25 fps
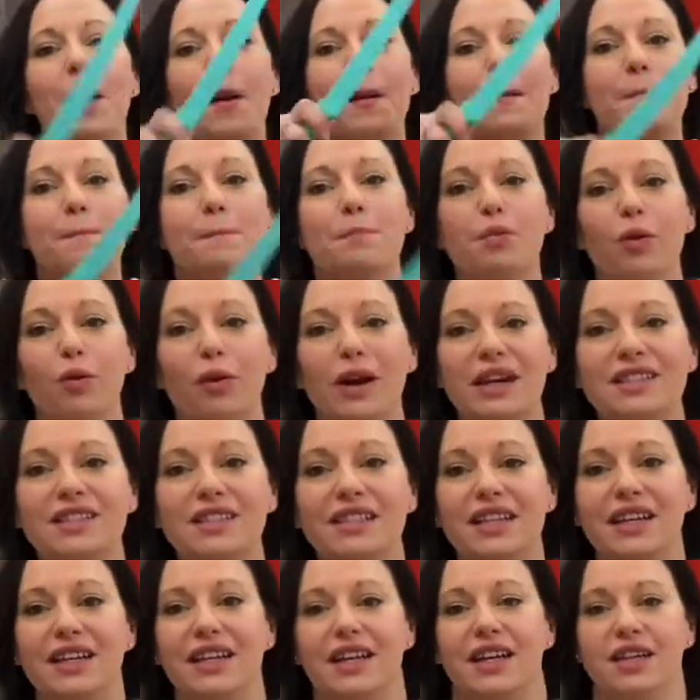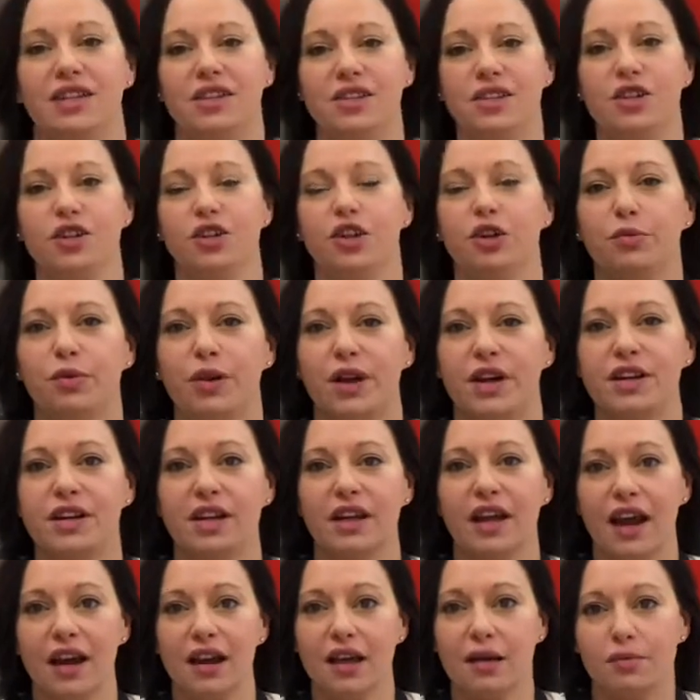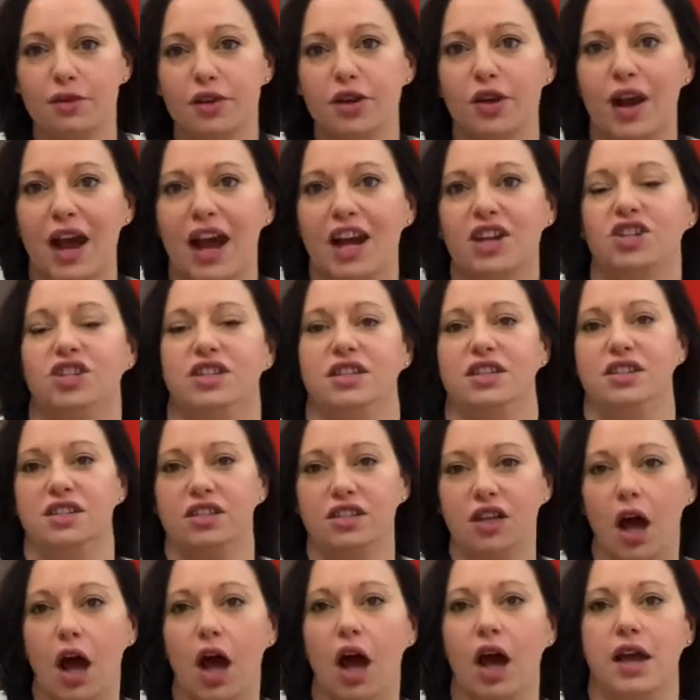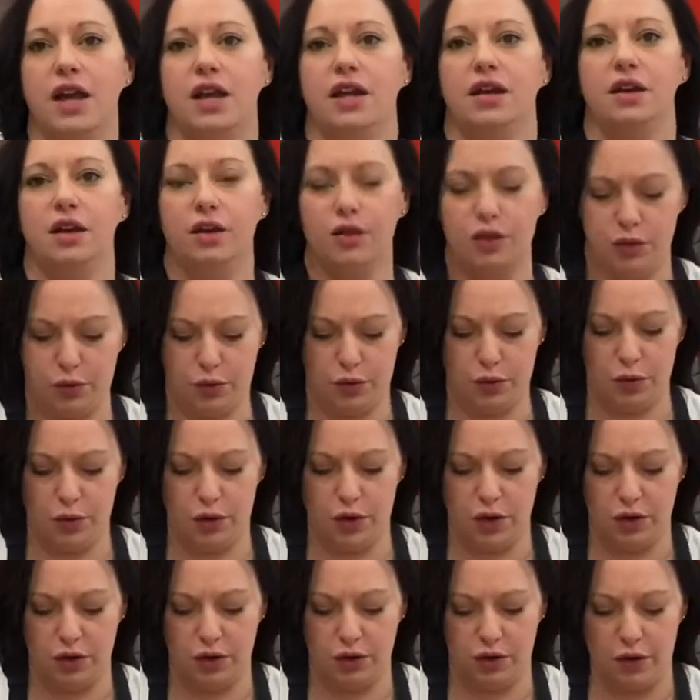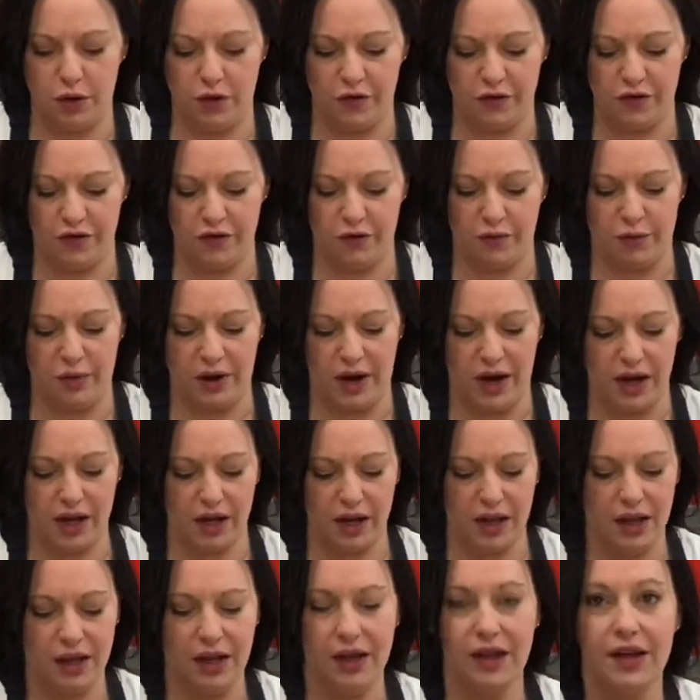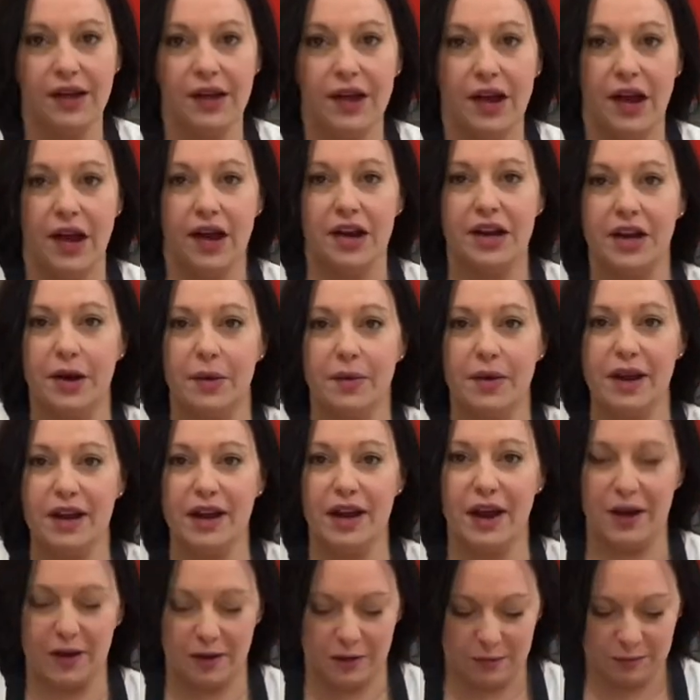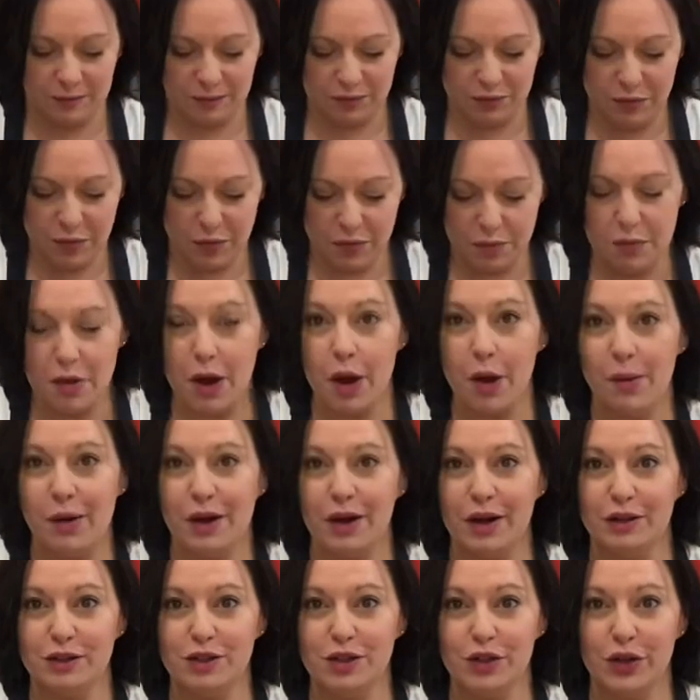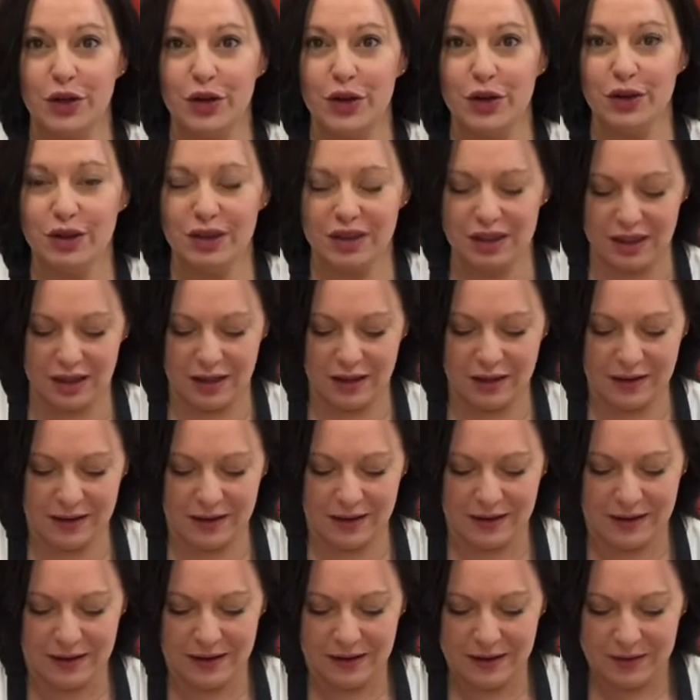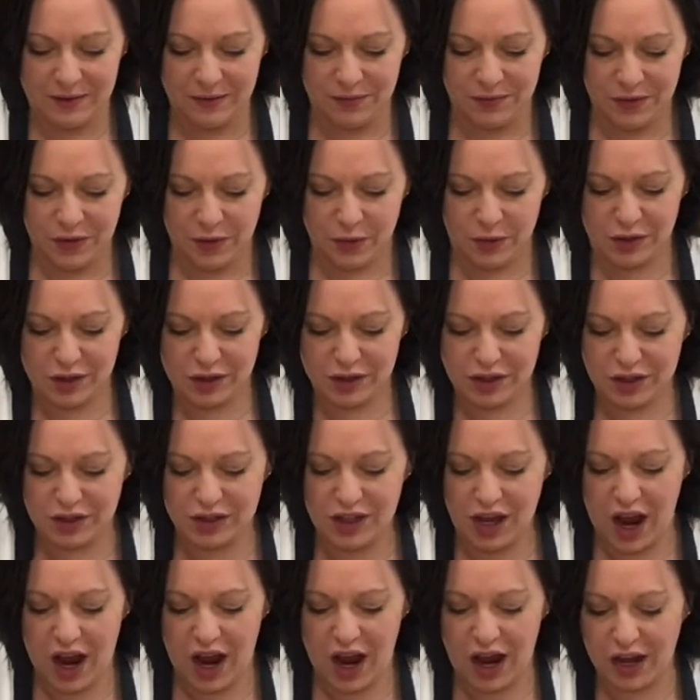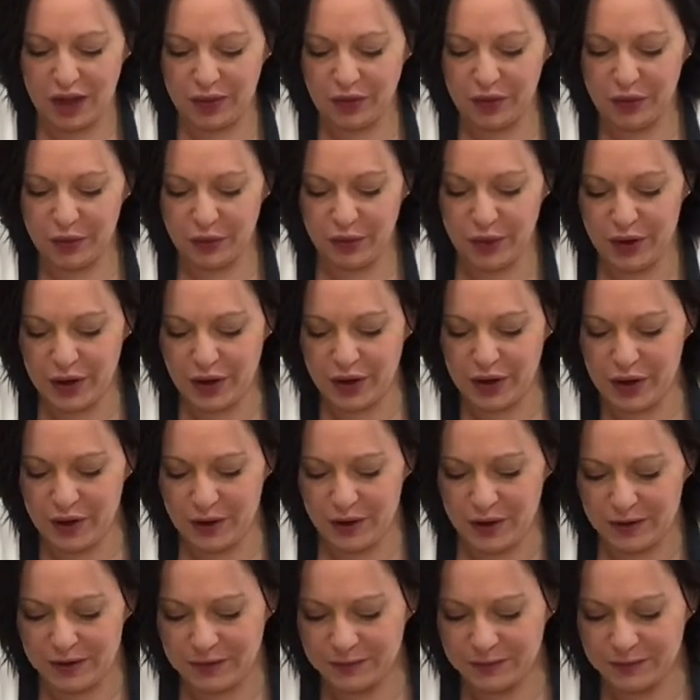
pressing into your bread to cut it, but you're actually sawing through your loaf of bread. Here we go. Moment of truth. We're sawing through.